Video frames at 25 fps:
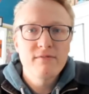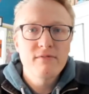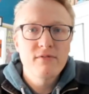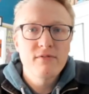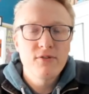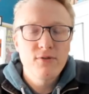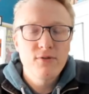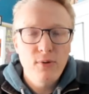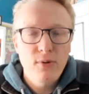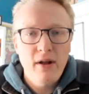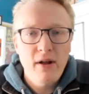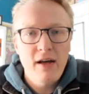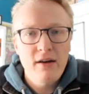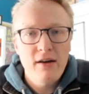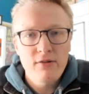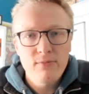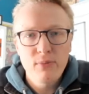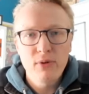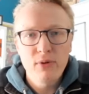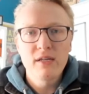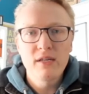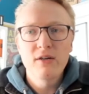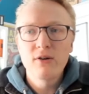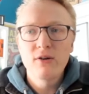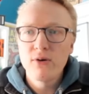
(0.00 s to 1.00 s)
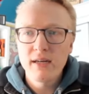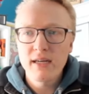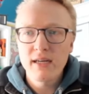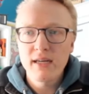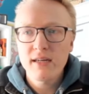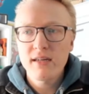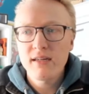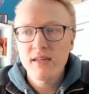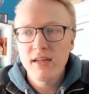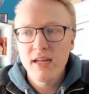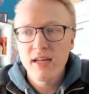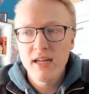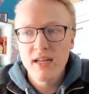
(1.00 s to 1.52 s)
You'll burn out pretty quick,
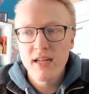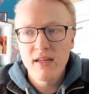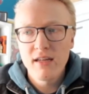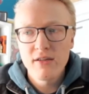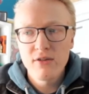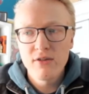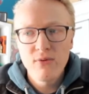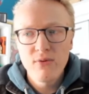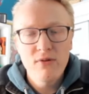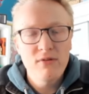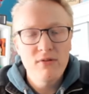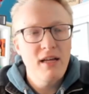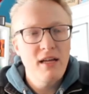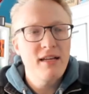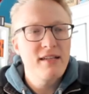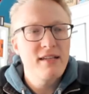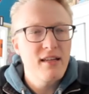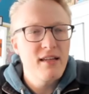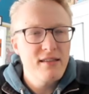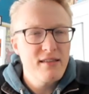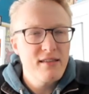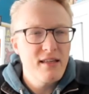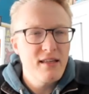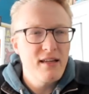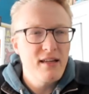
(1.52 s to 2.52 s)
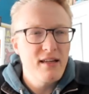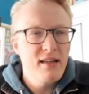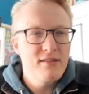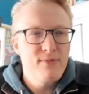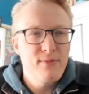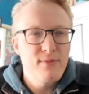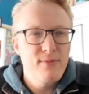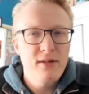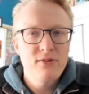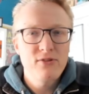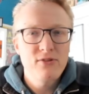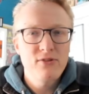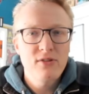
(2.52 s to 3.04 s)
and you won't like that thing as
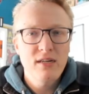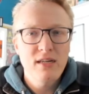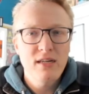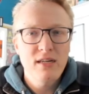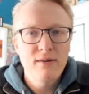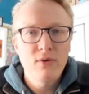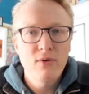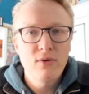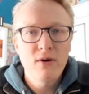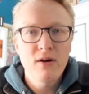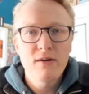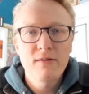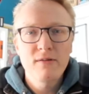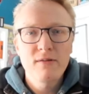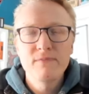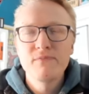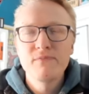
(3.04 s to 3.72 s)
much anymore.